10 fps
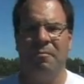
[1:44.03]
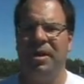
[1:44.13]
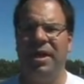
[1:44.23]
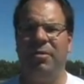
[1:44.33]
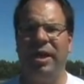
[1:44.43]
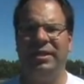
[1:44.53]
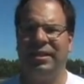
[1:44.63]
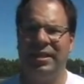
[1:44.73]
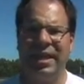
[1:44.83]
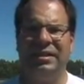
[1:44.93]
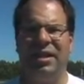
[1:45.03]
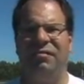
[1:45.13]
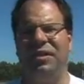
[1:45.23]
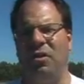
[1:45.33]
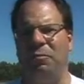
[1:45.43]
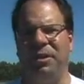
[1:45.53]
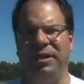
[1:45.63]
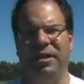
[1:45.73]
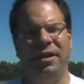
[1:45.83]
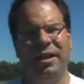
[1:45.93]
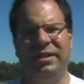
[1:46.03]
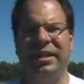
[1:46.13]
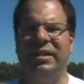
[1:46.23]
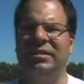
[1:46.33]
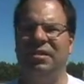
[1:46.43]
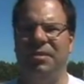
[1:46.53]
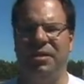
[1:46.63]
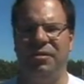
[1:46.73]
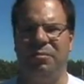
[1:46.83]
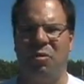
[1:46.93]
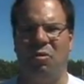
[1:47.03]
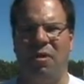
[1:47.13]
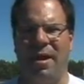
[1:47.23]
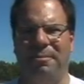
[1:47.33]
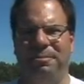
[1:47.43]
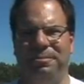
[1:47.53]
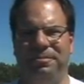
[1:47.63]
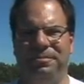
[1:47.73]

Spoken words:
But anyways, that's enough of the opening. Let's get into the meat of the program.